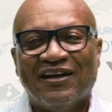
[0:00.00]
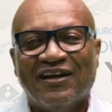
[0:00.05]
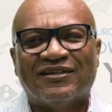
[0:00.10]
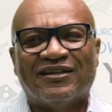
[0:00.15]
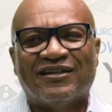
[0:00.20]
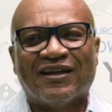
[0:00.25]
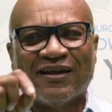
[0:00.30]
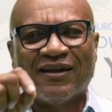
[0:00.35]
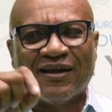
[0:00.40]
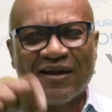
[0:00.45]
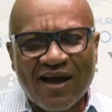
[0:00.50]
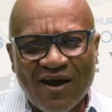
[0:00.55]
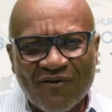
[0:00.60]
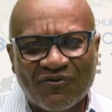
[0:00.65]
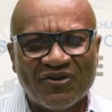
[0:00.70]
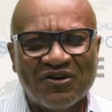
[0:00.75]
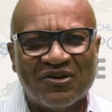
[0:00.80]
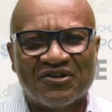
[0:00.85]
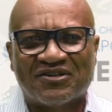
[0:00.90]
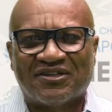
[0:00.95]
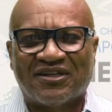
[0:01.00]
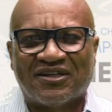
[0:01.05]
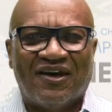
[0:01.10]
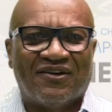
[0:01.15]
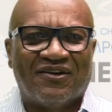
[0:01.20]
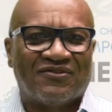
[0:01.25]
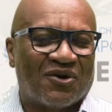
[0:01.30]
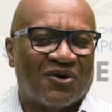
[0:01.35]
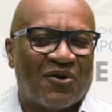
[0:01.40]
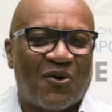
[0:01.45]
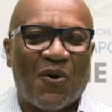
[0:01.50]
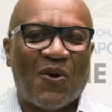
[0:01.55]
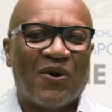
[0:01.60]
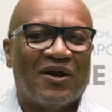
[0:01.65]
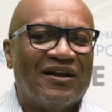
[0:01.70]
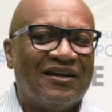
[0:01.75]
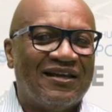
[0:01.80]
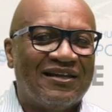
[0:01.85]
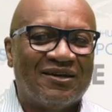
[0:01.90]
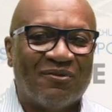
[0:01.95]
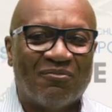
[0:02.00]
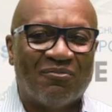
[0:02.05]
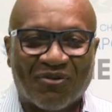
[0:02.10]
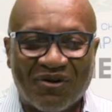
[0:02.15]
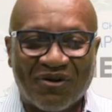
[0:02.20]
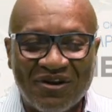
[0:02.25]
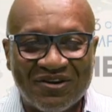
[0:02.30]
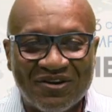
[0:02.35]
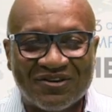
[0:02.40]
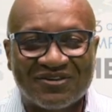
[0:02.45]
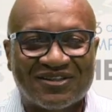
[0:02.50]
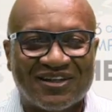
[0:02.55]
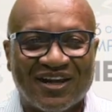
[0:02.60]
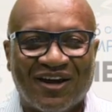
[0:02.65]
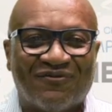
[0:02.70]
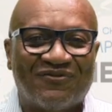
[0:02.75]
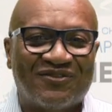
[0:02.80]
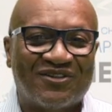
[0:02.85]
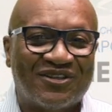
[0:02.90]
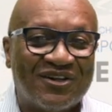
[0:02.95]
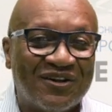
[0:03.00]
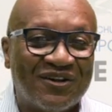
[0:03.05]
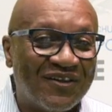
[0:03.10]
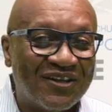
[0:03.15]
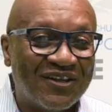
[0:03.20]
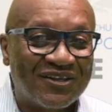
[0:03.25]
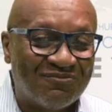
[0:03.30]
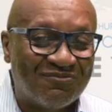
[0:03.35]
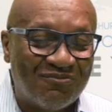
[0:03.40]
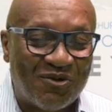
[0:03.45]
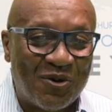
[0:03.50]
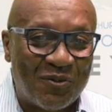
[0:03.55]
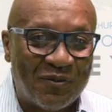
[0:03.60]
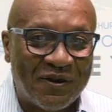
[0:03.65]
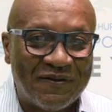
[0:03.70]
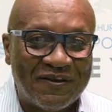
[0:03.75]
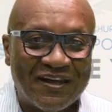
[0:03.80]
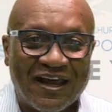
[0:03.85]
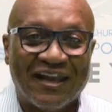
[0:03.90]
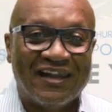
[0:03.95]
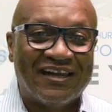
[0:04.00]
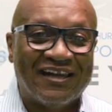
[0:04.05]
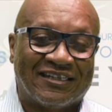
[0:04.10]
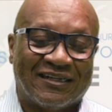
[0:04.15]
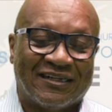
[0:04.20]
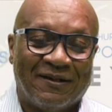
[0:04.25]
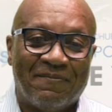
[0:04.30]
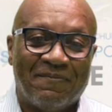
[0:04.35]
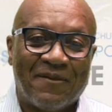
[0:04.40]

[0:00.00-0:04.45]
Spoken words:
to govern yourselves accordingly, to bring yourself to this moment. Now listen,